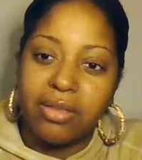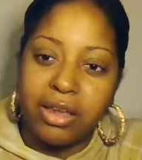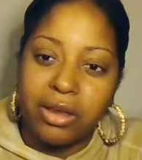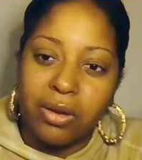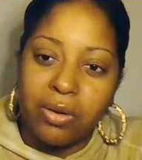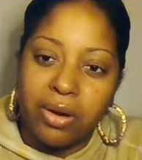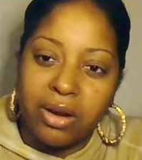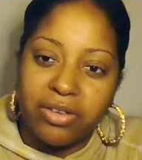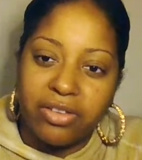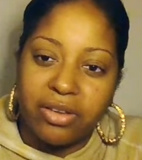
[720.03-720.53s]
that
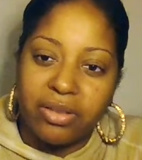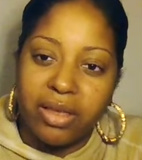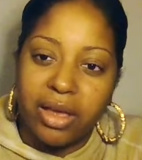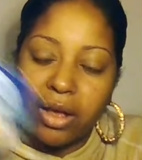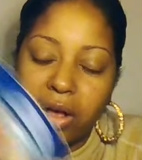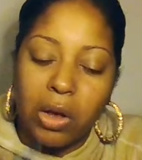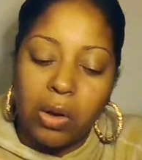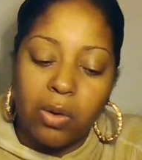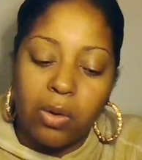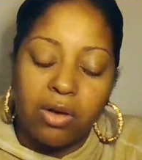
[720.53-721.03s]
you need to
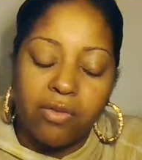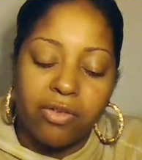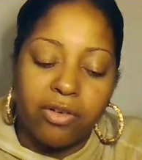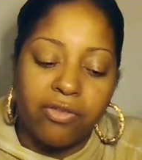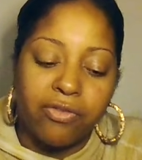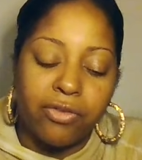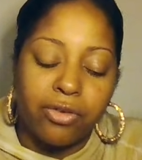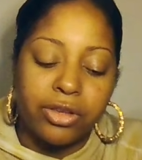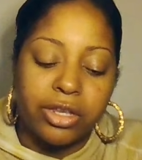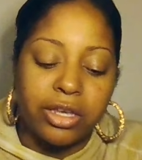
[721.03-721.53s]
let go of or
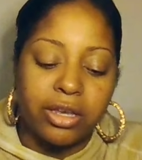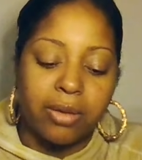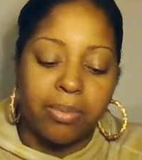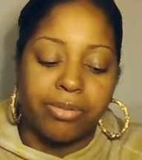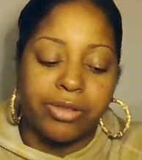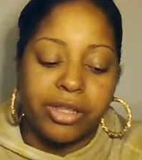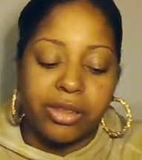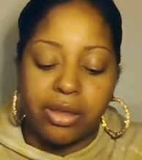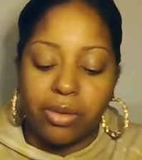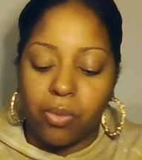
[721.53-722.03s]
fully,
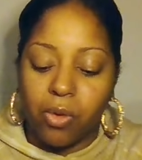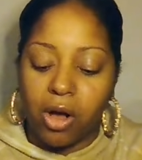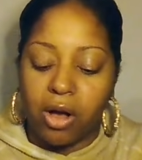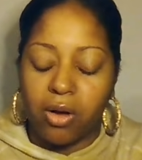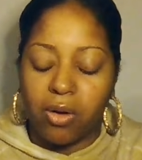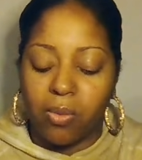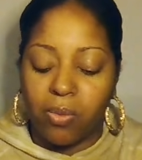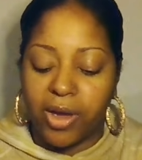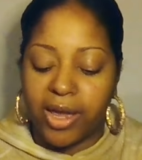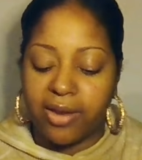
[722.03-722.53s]
completely
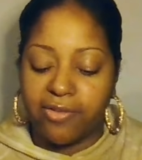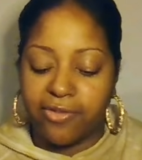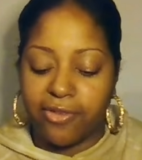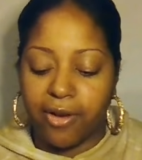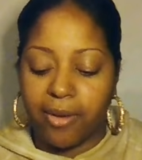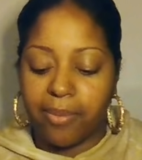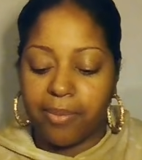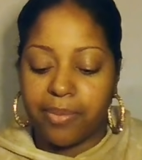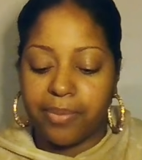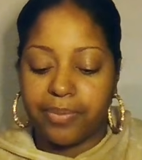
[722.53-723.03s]
walk away
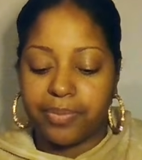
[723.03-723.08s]
from.